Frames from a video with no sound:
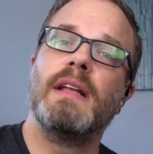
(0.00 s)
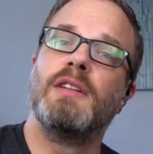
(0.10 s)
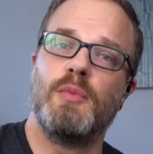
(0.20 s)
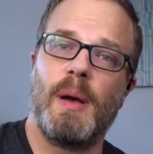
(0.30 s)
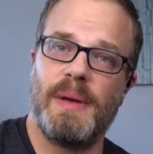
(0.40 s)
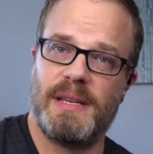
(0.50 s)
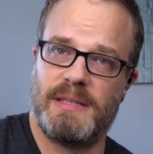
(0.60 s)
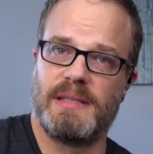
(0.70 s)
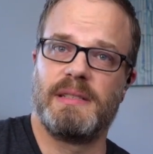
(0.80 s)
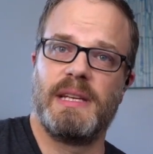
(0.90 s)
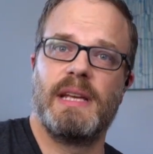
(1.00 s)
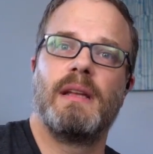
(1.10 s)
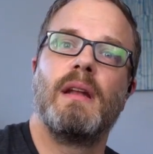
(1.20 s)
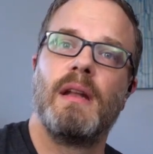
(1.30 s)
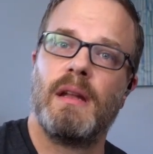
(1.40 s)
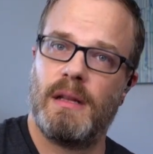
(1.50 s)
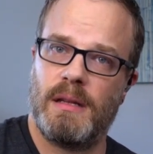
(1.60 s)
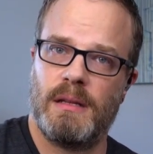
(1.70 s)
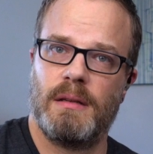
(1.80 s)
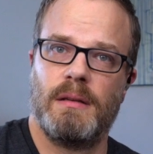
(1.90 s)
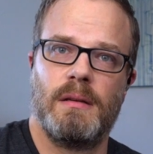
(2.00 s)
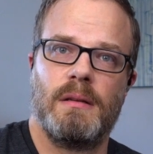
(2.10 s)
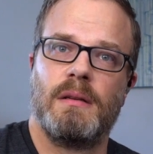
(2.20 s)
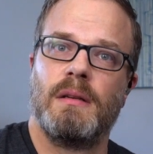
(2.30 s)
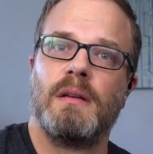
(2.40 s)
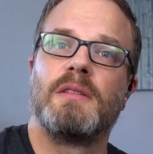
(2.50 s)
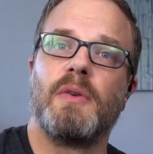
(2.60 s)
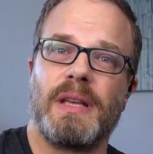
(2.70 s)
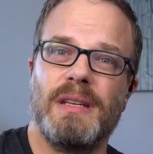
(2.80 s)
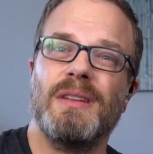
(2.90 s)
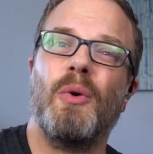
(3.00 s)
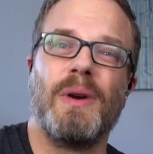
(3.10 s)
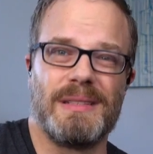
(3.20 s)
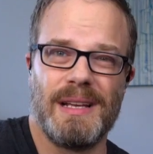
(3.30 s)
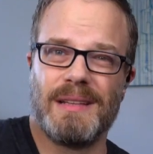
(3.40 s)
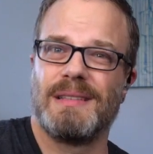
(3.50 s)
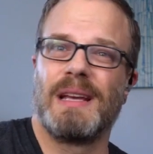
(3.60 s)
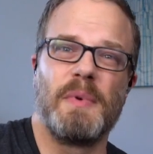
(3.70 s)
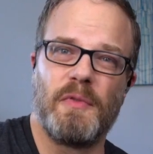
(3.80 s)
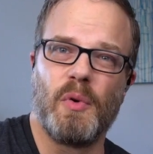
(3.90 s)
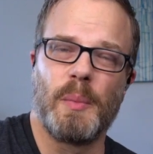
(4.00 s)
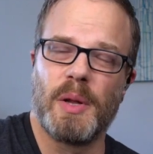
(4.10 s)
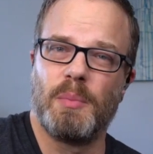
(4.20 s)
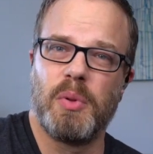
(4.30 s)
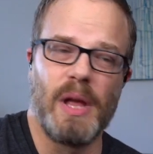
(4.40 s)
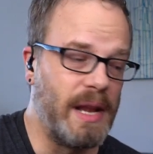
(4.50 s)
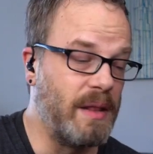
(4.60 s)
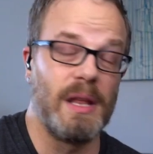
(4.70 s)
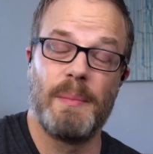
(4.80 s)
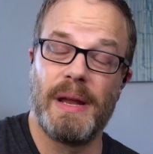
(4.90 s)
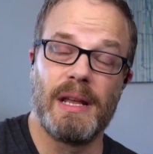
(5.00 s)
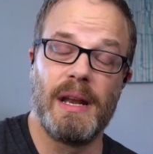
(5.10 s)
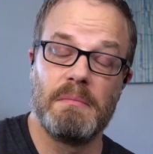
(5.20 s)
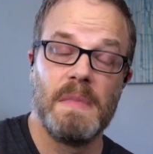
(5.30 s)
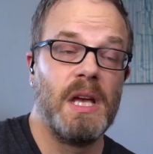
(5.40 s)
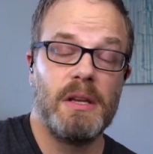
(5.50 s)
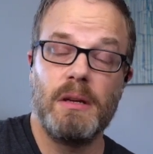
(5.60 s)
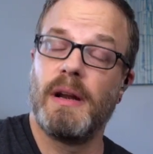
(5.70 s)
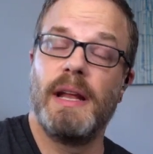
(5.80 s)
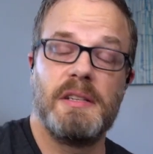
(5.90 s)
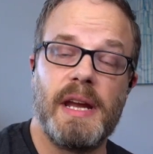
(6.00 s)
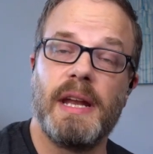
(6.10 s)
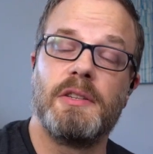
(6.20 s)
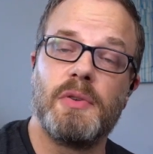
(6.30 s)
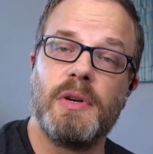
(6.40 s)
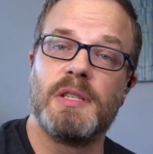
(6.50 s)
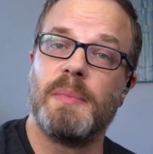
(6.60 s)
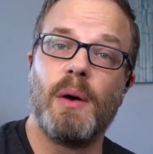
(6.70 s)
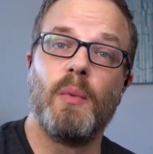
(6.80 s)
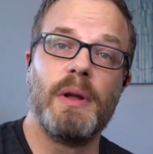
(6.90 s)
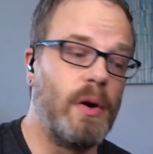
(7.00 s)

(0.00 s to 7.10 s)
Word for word: do my best to sing it so I can know what it sounds like before I'm going to play it and then make an, you know, an educated choice about what